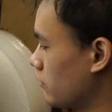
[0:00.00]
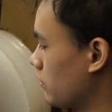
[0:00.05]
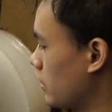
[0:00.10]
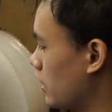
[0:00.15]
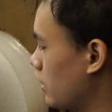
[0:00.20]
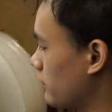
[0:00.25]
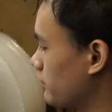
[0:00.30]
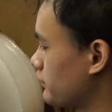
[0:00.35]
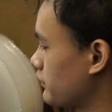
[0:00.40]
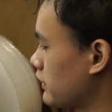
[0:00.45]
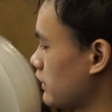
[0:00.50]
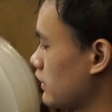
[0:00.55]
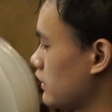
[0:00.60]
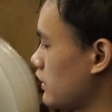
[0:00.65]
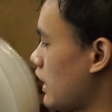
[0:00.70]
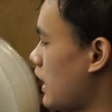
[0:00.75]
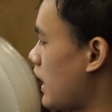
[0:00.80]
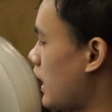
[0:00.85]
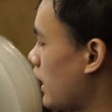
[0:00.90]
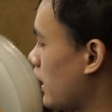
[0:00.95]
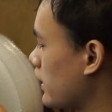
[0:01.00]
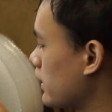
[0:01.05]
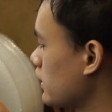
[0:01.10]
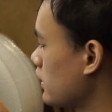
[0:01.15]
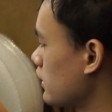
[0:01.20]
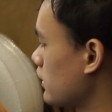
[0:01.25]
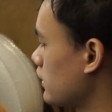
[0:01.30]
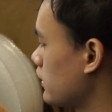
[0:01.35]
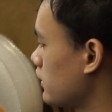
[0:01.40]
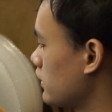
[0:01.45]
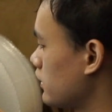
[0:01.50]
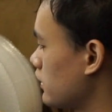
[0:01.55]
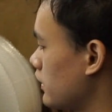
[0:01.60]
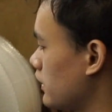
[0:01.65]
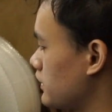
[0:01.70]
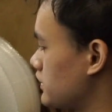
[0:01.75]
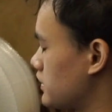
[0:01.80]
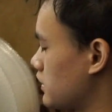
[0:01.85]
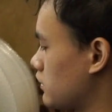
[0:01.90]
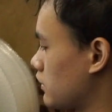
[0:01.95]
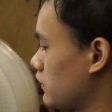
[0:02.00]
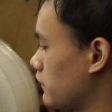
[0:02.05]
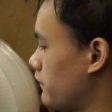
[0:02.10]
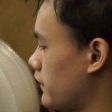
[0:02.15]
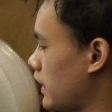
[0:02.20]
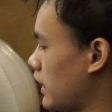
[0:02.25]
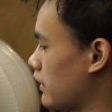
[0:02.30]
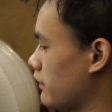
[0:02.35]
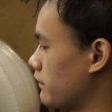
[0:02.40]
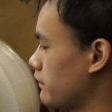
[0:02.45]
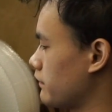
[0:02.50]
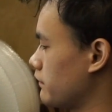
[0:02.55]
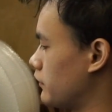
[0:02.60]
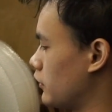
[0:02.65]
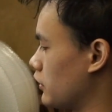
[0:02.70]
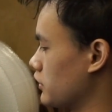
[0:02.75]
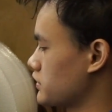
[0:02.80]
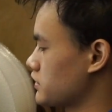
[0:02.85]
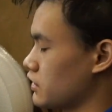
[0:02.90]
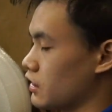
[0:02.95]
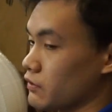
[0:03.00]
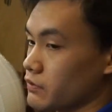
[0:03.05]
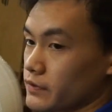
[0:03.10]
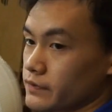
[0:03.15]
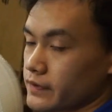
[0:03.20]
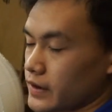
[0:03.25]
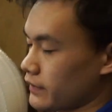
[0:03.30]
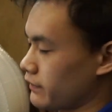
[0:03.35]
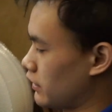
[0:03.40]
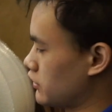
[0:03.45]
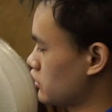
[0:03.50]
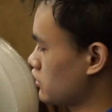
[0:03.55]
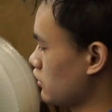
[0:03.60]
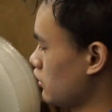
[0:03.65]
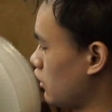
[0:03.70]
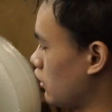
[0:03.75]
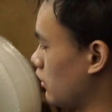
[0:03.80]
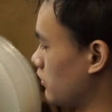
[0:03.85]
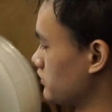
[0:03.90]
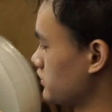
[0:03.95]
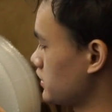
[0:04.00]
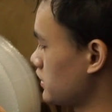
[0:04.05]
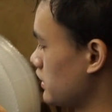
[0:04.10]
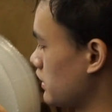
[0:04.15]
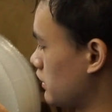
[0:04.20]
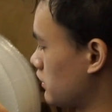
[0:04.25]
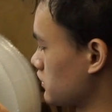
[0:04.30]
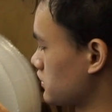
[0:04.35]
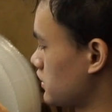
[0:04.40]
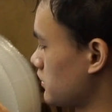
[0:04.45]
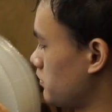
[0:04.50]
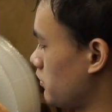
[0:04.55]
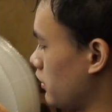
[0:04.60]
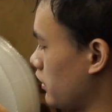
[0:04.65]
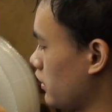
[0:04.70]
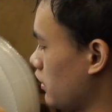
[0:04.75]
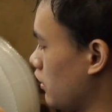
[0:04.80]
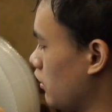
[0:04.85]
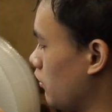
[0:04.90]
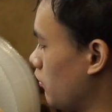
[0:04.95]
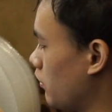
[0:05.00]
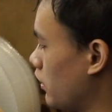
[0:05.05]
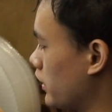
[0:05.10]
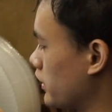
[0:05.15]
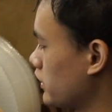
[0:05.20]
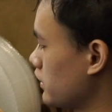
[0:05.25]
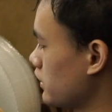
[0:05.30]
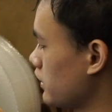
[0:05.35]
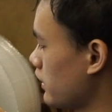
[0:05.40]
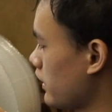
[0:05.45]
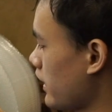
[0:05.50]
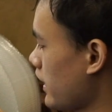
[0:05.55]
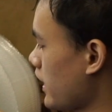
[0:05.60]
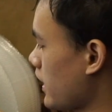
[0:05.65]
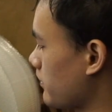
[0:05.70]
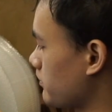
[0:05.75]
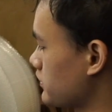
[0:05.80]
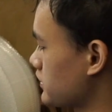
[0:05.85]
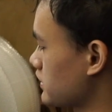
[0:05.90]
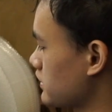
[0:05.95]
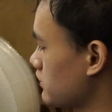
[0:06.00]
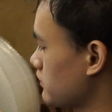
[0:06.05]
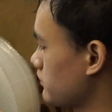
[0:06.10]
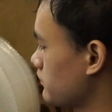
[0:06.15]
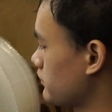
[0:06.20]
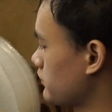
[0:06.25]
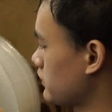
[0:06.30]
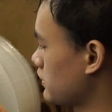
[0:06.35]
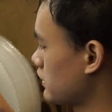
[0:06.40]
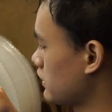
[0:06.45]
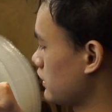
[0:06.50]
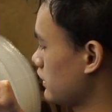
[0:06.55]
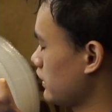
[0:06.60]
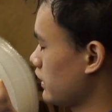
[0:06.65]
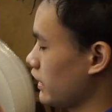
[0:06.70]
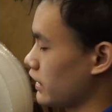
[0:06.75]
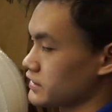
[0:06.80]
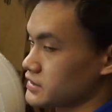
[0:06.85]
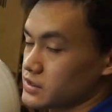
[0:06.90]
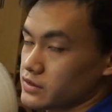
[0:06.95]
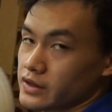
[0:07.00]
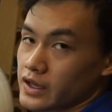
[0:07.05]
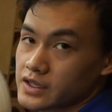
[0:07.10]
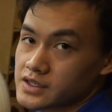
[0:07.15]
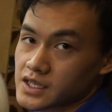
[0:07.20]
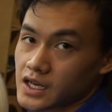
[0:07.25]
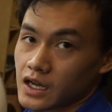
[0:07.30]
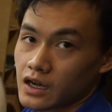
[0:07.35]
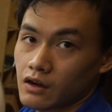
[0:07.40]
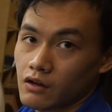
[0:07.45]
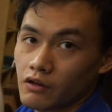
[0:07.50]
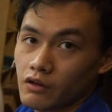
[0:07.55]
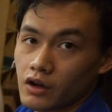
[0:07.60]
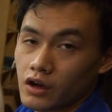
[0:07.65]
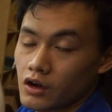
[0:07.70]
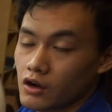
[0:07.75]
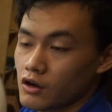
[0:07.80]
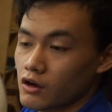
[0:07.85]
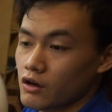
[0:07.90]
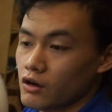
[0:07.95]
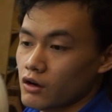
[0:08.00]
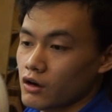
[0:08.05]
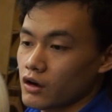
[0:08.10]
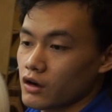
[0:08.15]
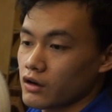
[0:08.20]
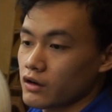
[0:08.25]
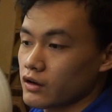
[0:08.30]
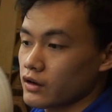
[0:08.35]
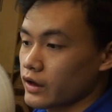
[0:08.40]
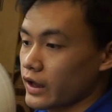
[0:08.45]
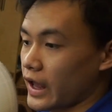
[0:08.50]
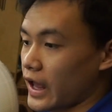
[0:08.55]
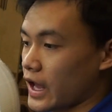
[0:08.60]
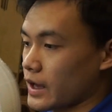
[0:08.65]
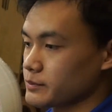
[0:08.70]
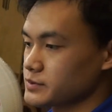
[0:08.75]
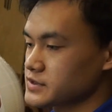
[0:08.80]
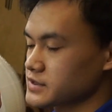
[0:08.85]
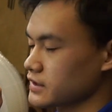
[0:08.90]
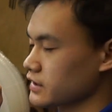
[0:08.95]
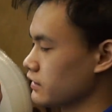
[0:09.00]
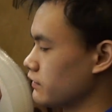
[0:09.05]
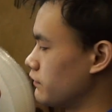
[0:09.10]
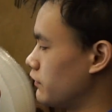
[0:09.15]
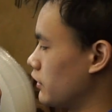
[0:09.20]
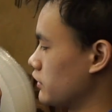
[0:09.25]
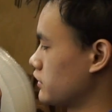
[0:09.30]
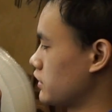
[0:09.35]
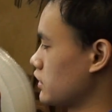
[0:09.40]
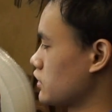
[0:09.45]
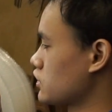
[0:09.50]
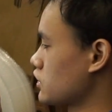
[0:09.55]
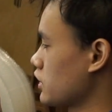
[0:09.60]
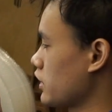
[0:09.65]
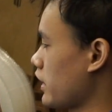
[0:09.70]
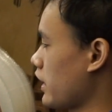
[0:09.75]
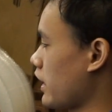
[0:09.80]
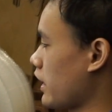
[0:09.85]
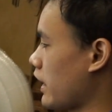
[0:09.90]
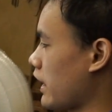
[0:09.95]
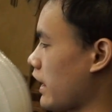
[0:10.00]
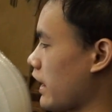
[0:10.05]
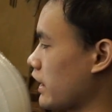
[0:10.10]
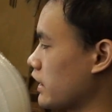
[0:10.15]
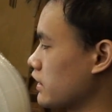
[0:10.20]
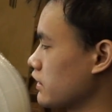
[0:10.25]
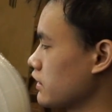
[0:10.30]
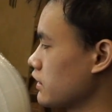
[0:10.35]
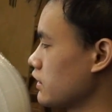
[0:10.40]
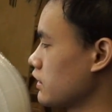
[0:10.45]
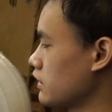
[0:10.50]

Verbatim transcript: Well, I is equal to five volts over five hundred ohms equals to zero point zero one amps. And so that's how amps, voltage, and